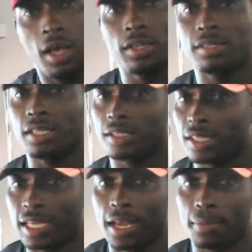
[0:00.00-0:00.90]
of the
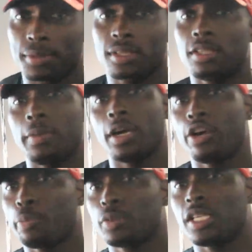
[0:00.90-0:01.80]
60 times. To be
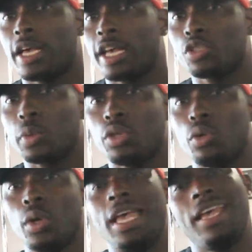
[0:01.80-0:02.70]
100% honest with you,